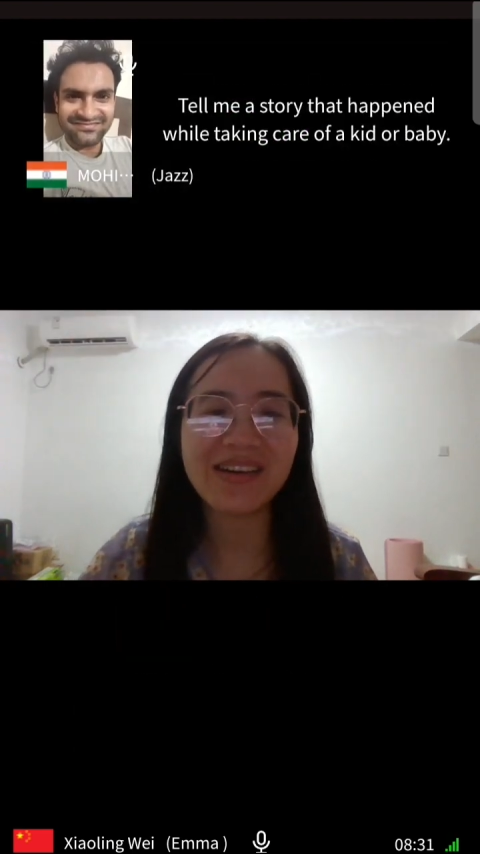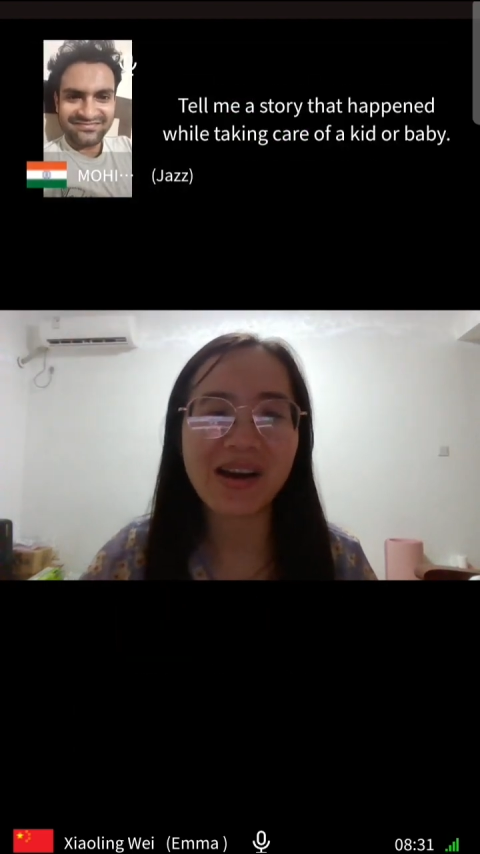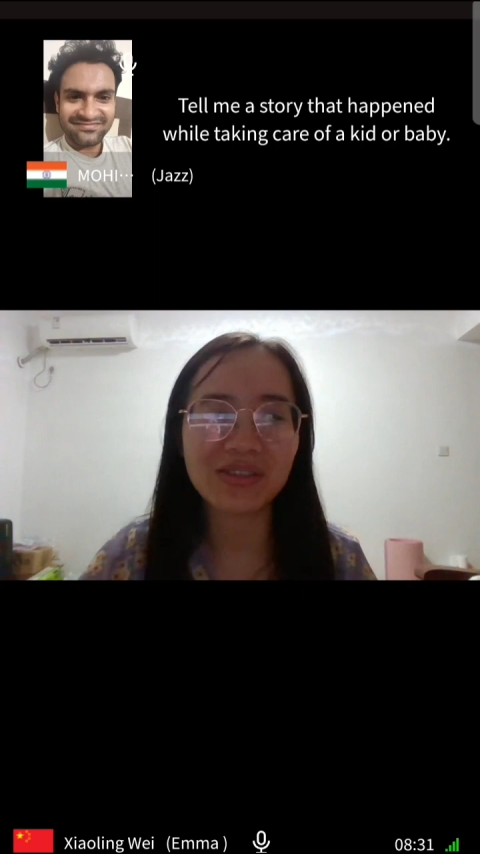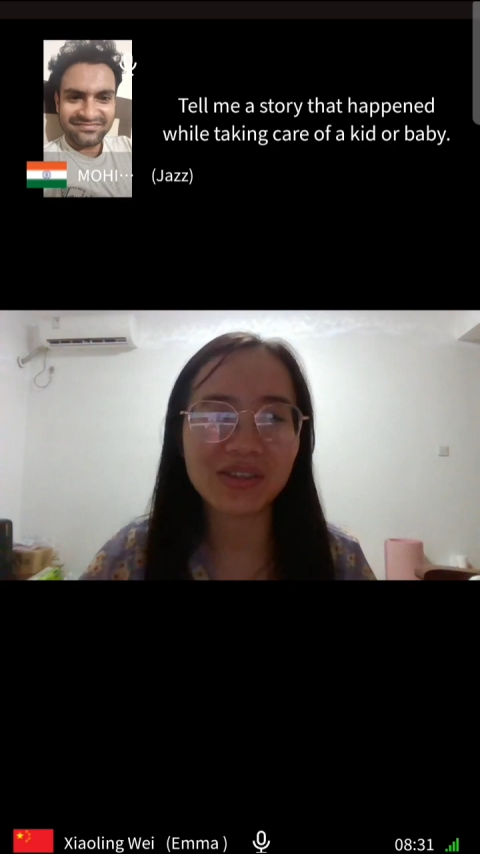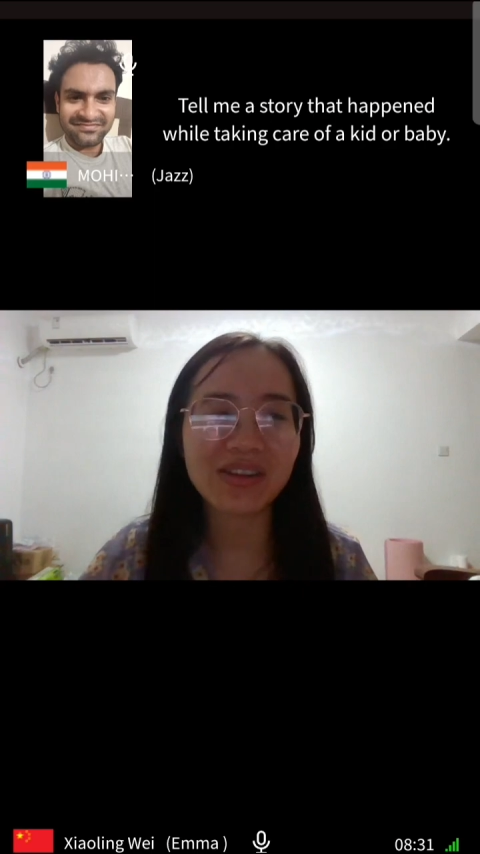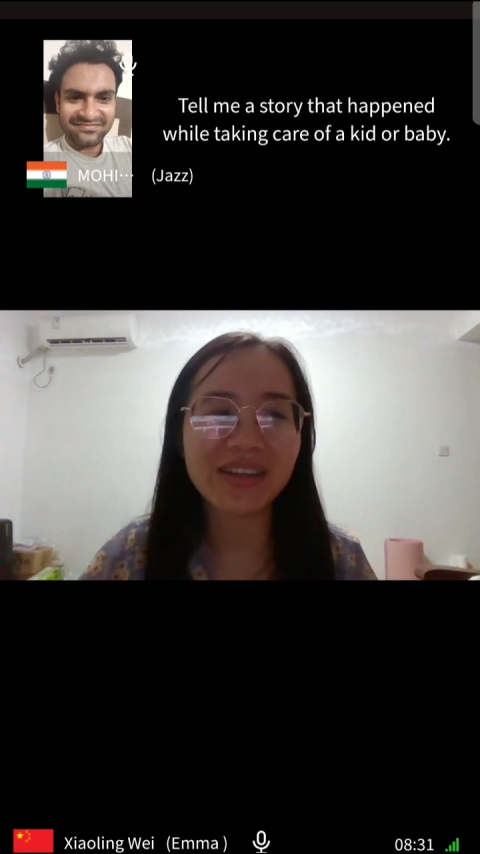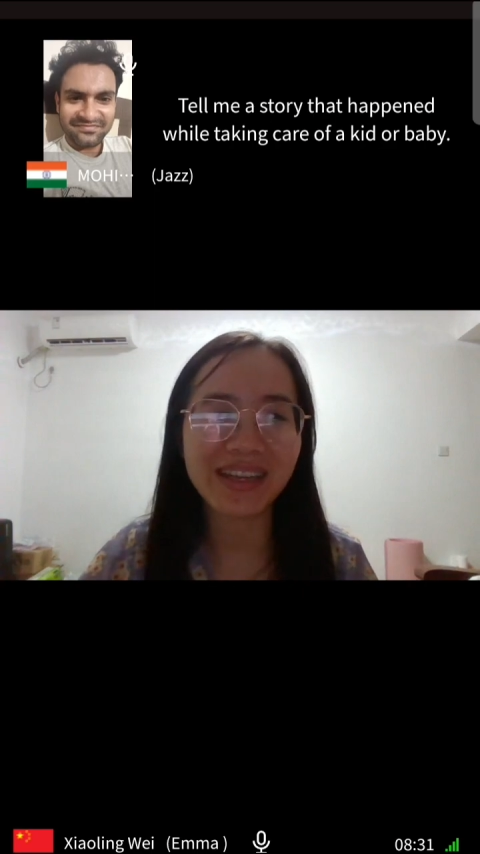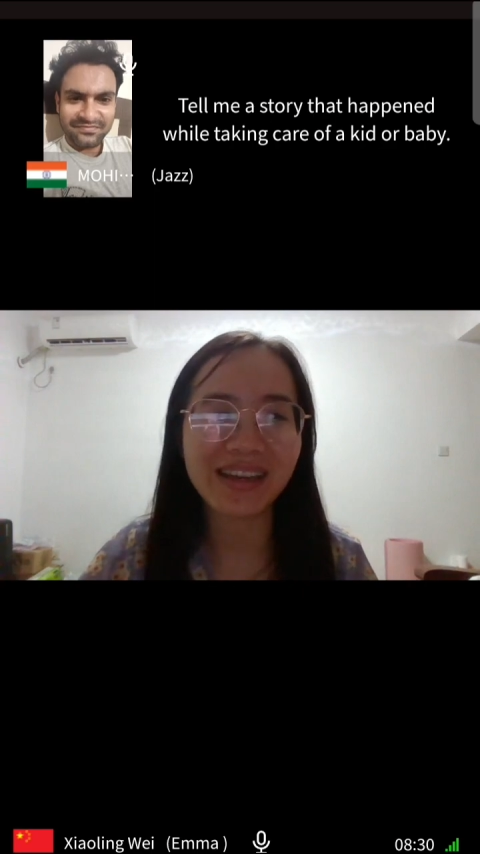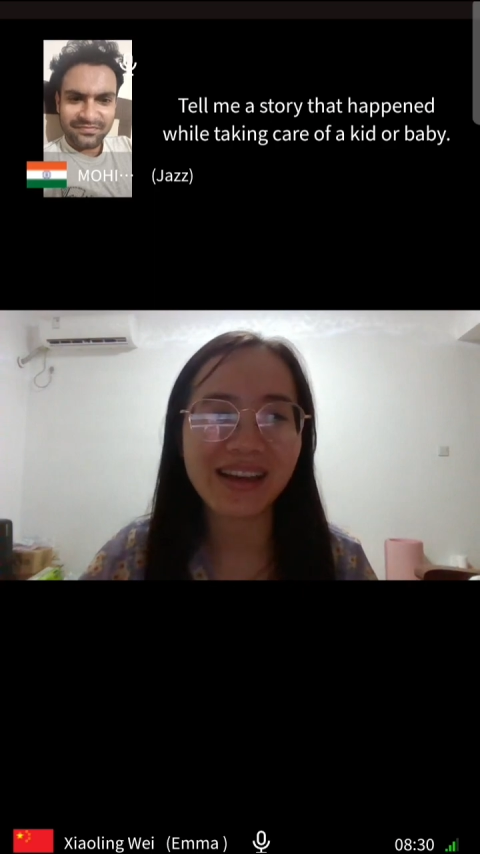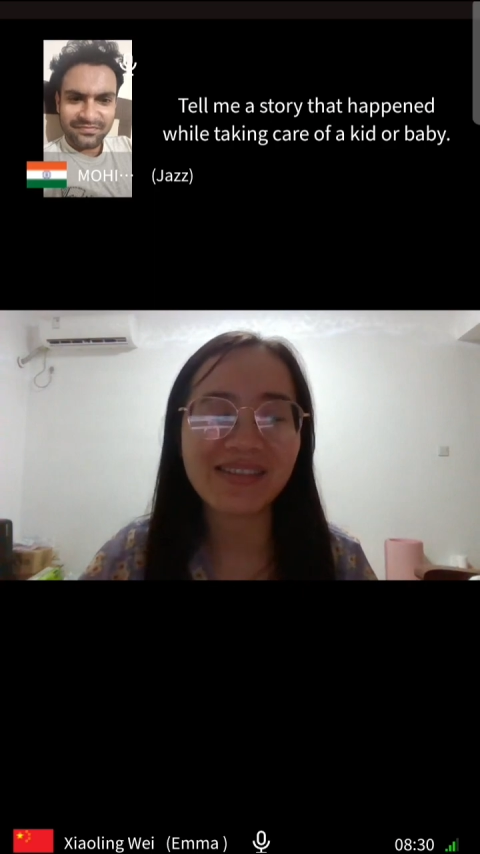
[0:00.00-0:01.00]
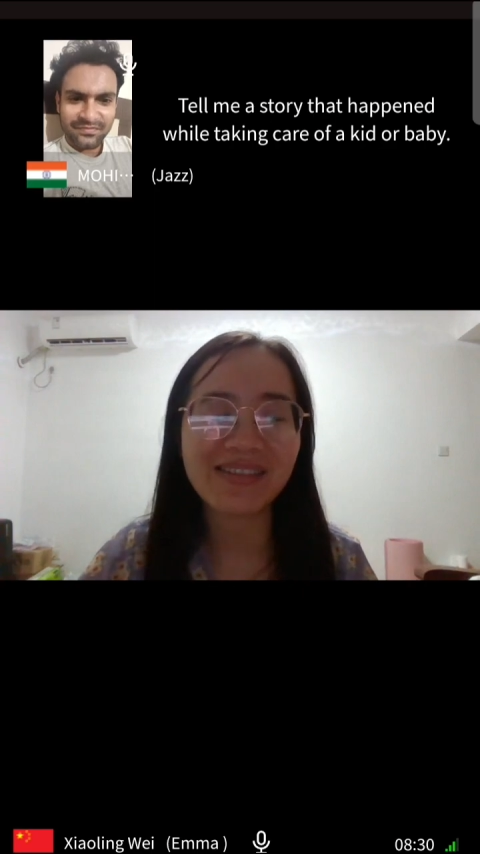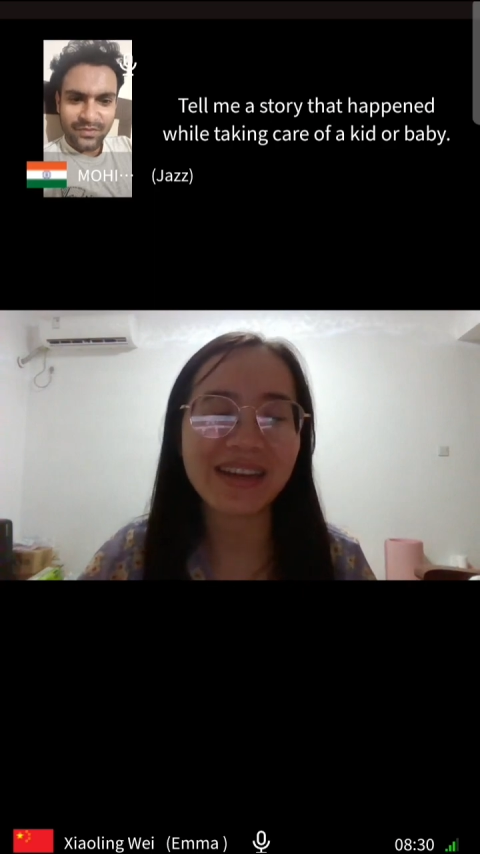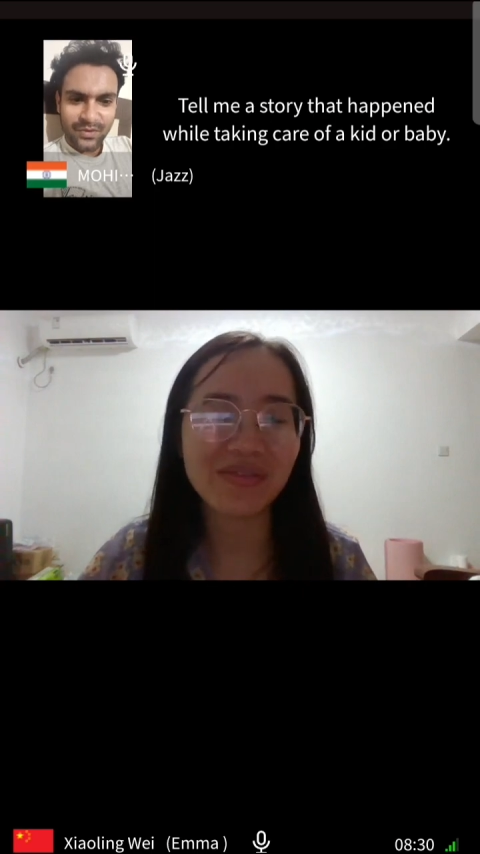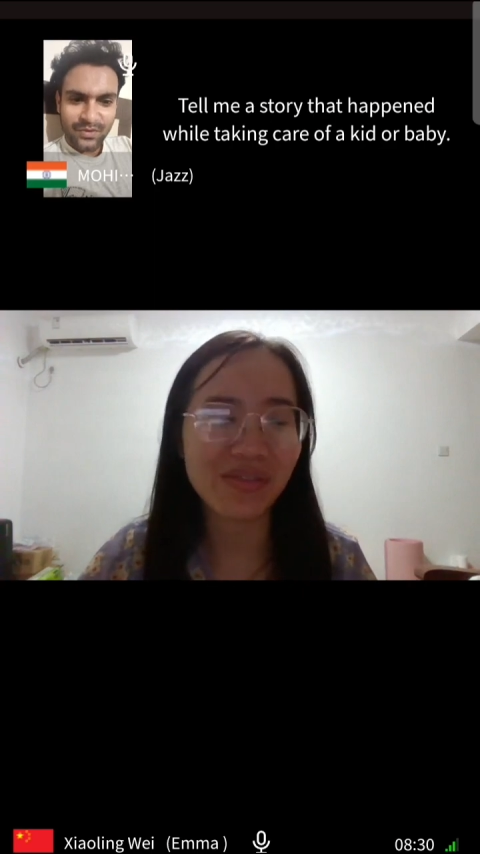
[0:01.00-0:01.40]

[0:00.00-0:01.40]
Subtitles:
our talking. Okay, for